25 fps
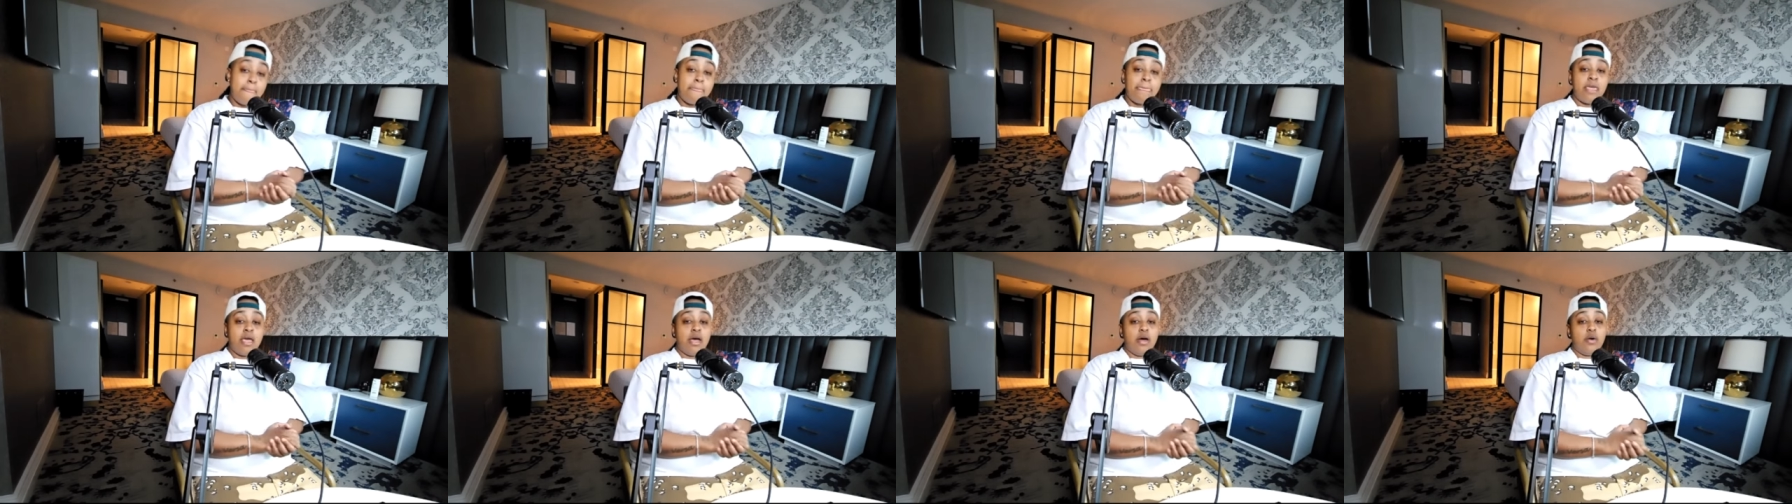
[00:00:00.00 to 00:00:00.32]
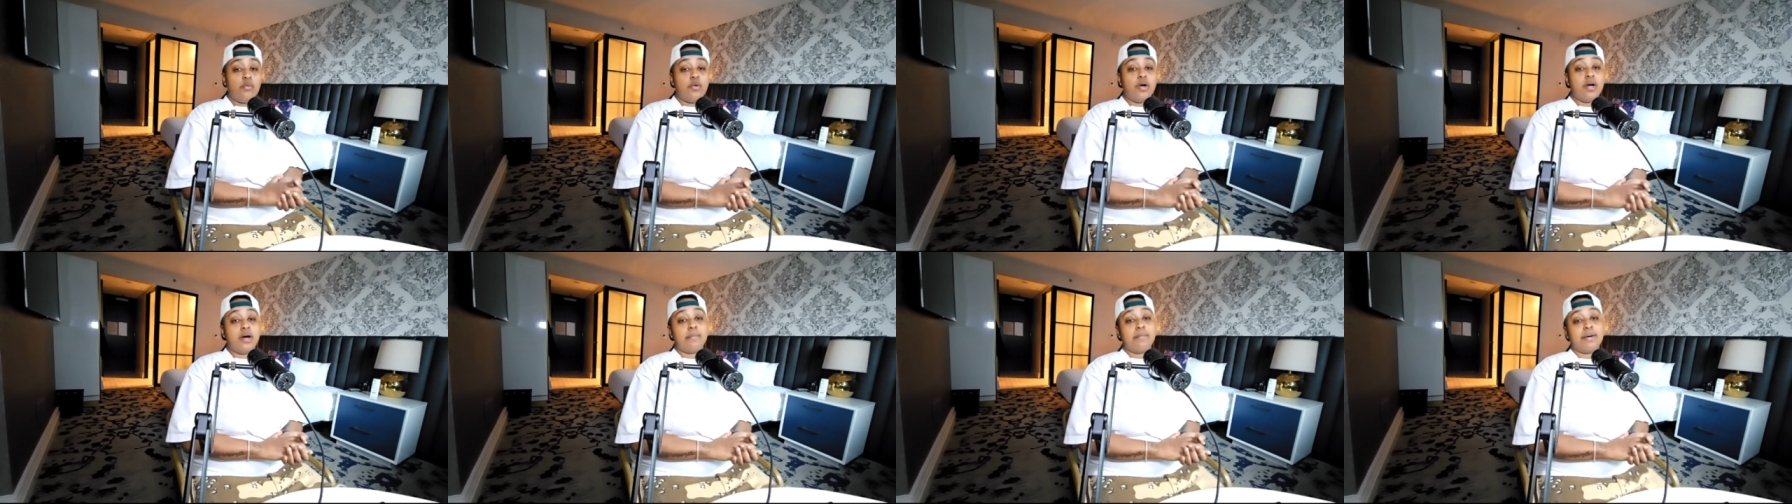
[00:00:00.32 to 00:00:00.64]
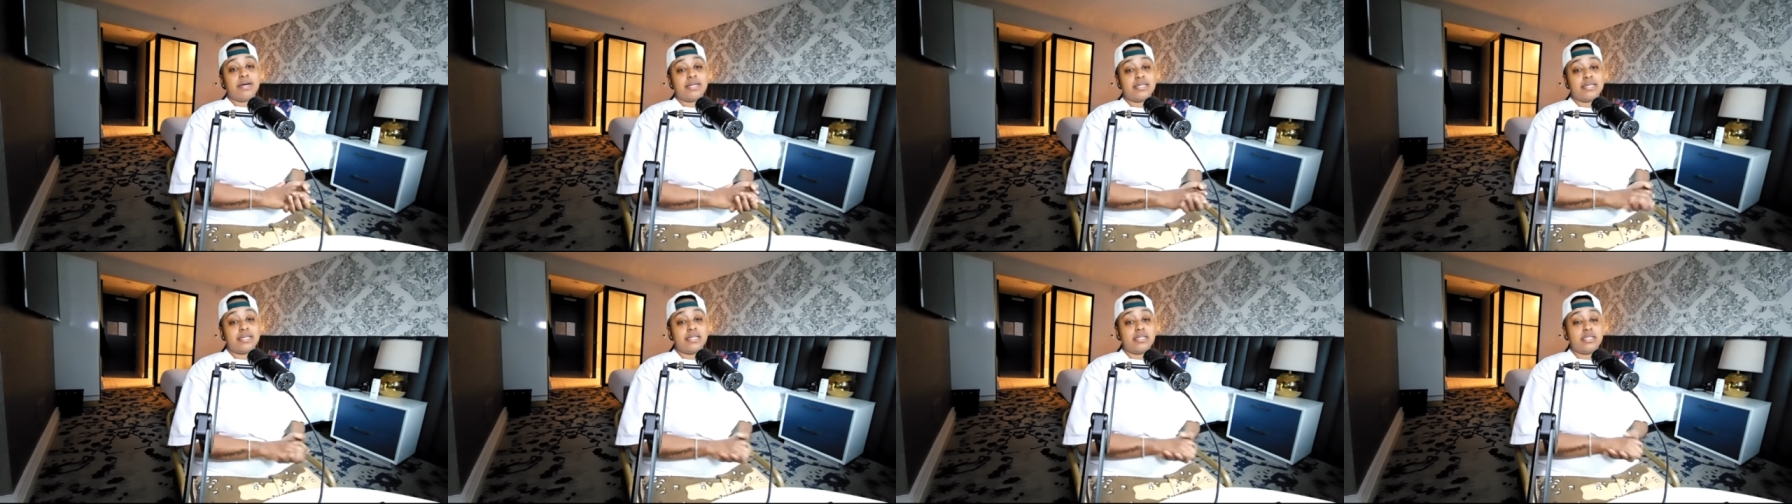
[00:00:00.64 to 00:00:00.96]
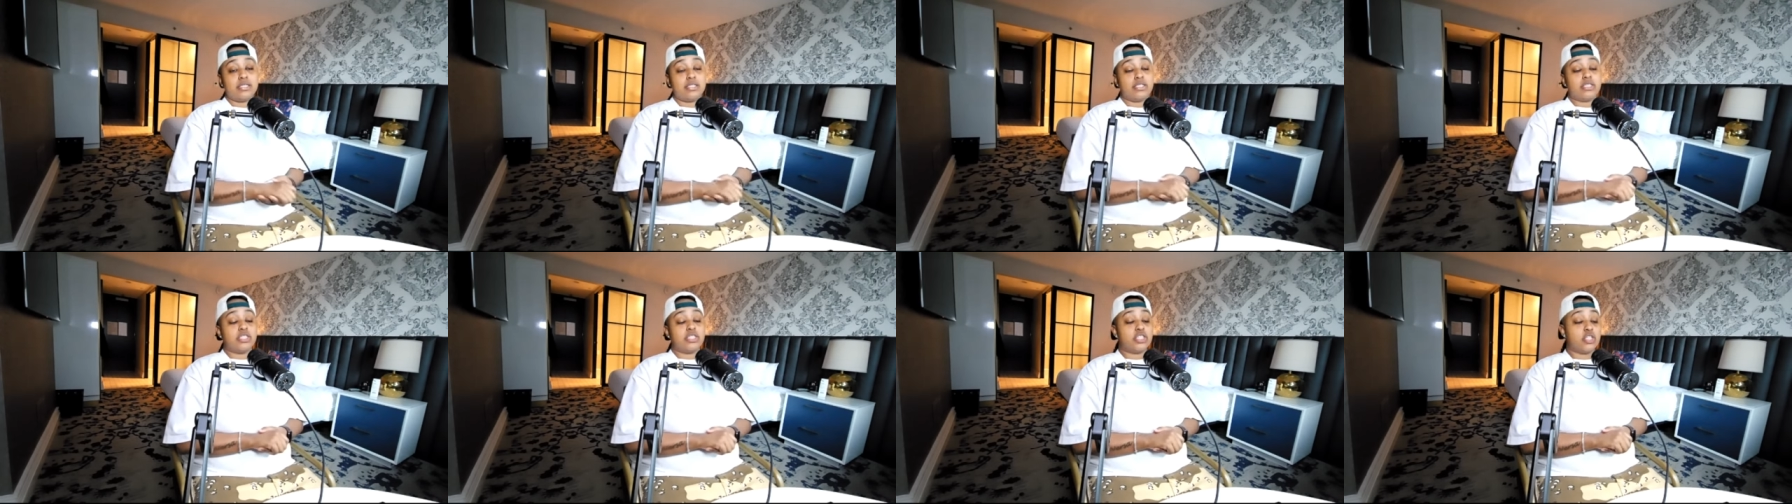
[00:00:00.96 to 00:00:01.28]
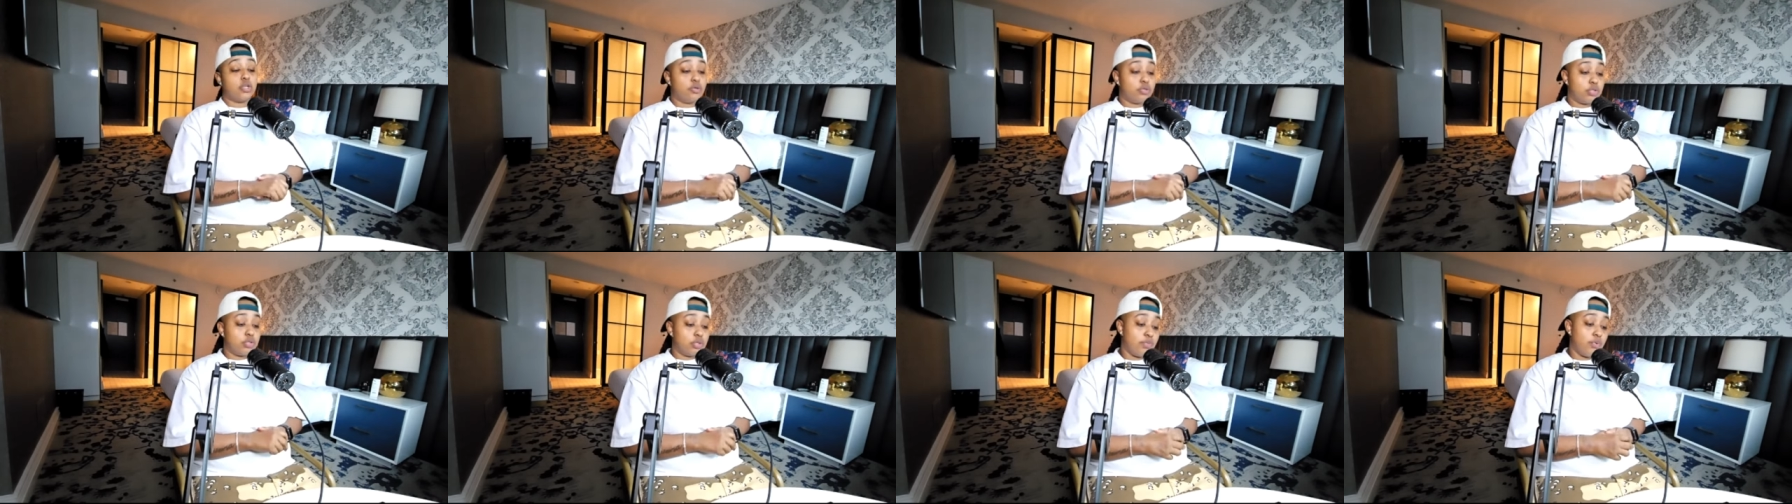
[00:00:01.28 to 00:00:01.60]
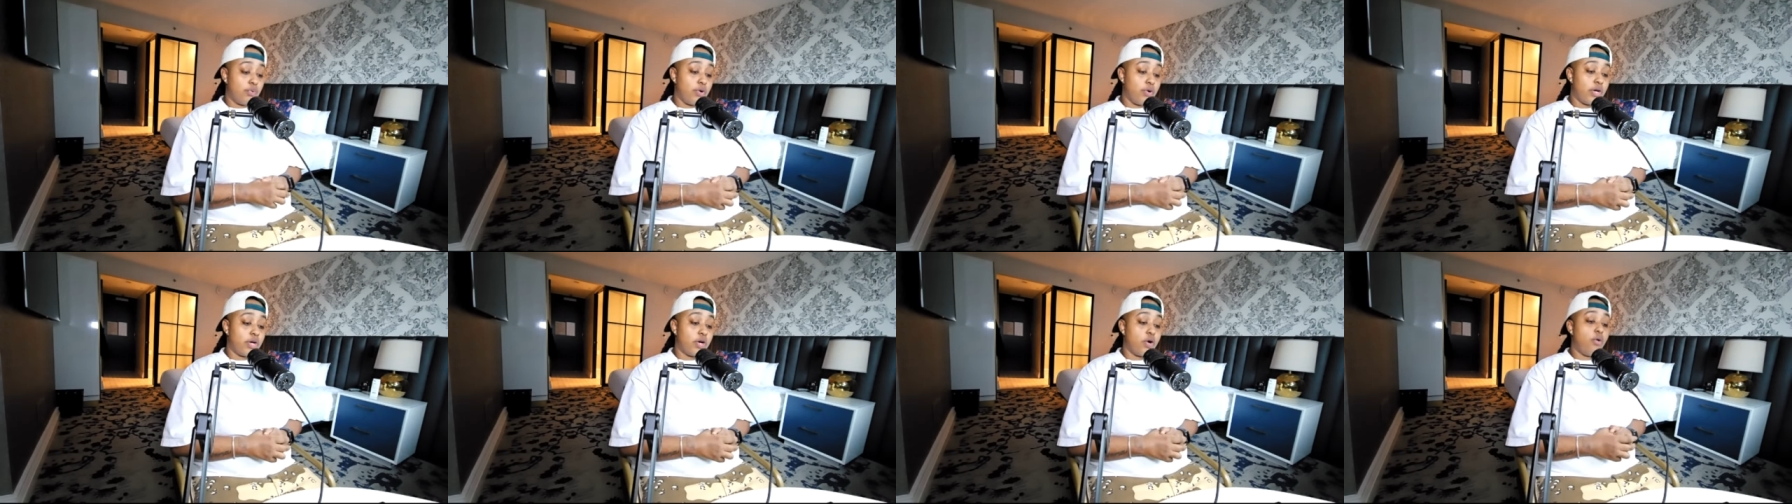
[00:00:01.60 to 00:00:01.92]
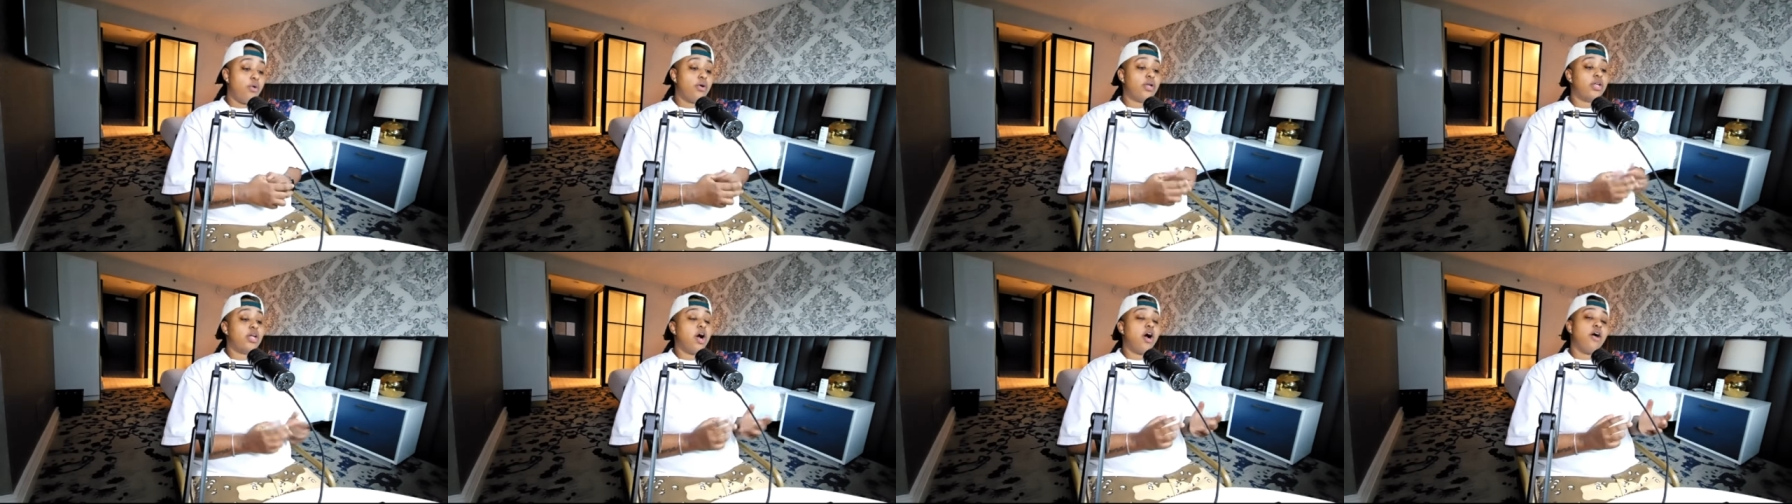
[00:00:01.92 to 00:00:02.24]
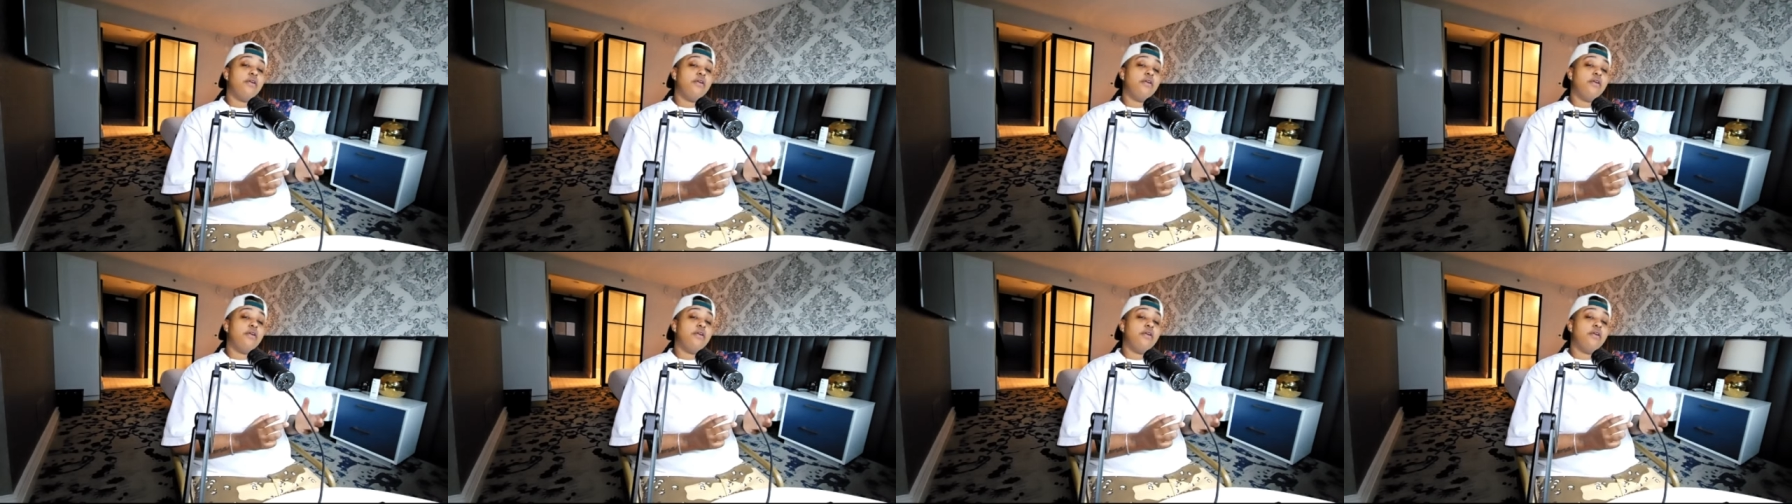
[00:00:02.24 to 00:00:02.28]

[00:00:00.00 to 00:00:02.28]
We are about to get into Soulja Boy going off